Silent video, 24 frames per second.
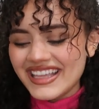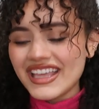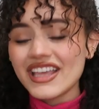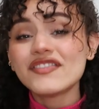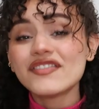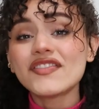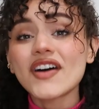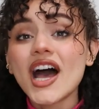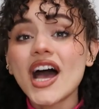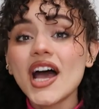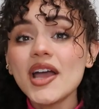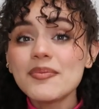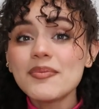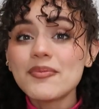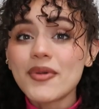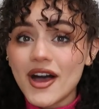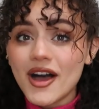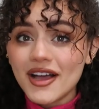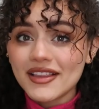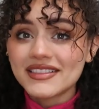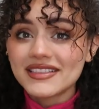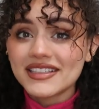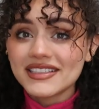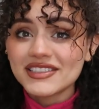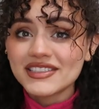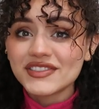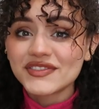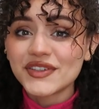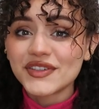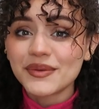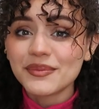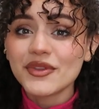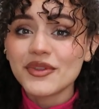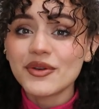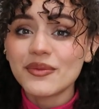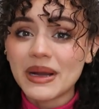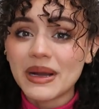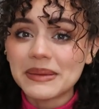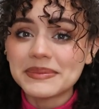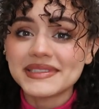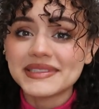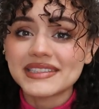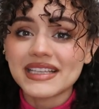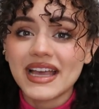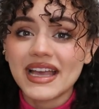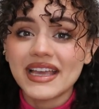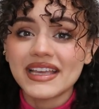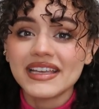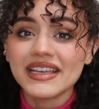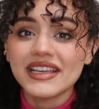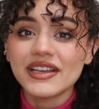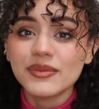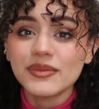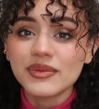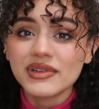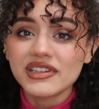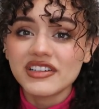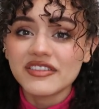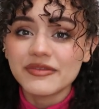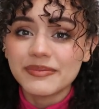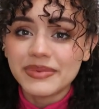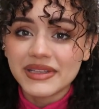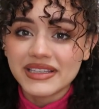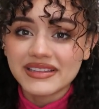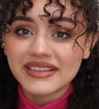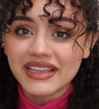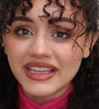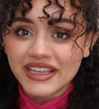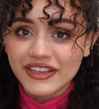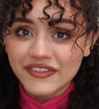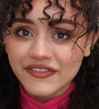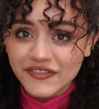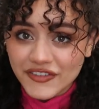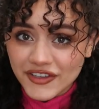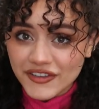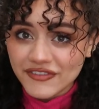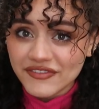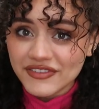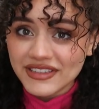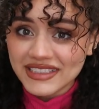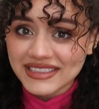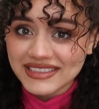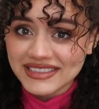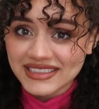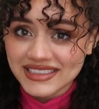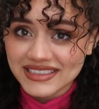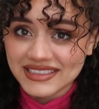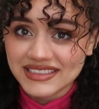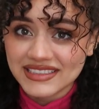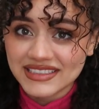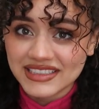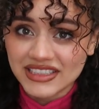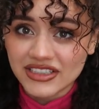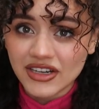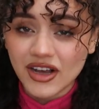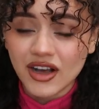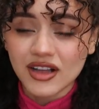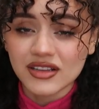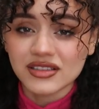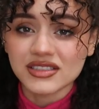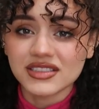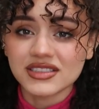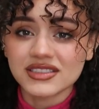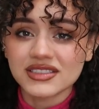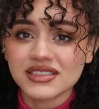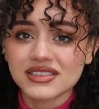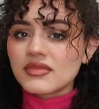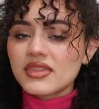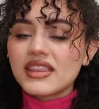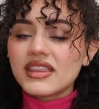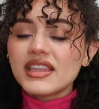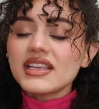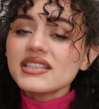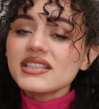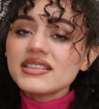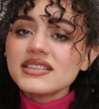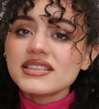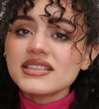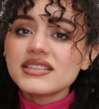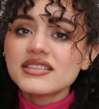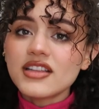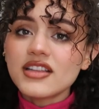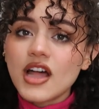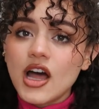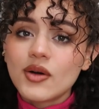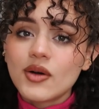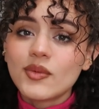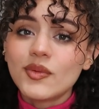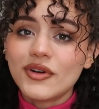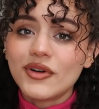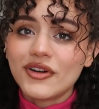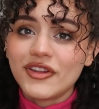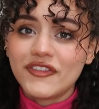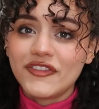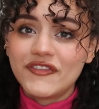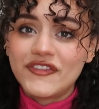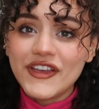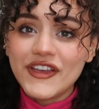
If I bought this from the website, it would have been like 50, 60 dollars. This is not worth